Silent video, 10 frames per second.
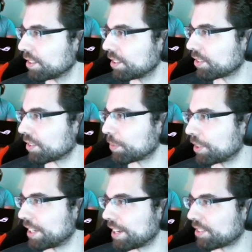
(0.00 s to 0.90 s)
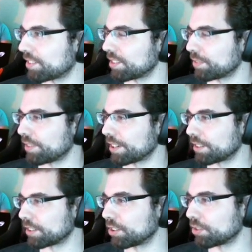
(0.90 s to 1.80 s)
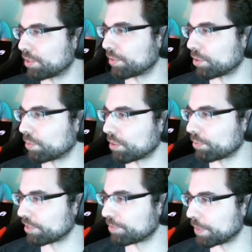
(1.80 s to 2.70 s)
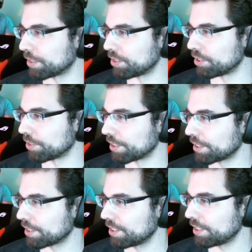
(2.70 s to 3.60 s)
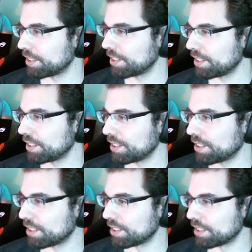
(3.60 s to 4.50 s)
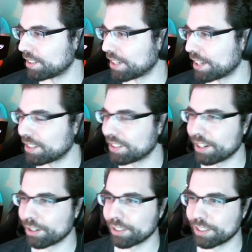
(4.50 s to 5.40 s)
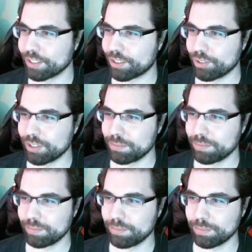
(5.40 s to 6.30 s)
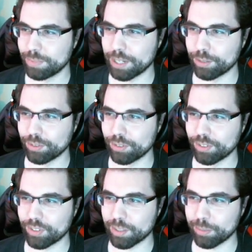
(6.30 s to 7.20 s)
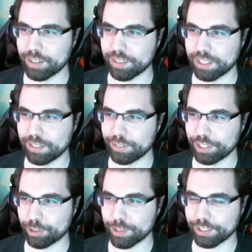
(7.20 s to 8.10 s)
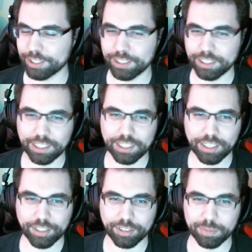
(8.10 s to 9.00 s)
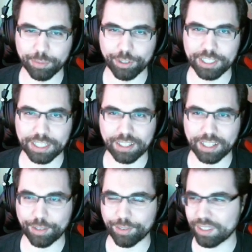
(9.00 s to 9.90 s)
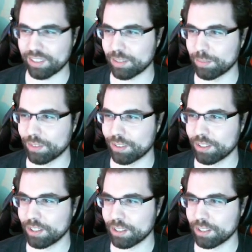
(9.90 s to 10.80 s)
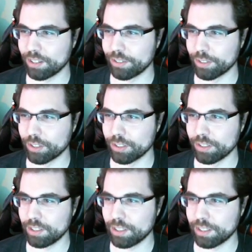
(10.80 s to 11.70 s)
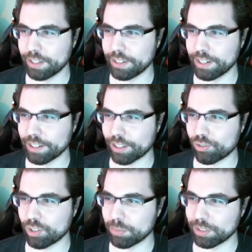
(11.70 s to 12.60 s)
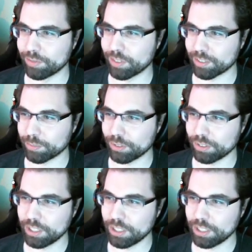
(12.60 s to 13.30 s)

Somebody asked if I could go over what we've been doing. I did that early in the stream, but I will summarize again very quickly. We've been working on a lot of systems under the hood that are not extremely visible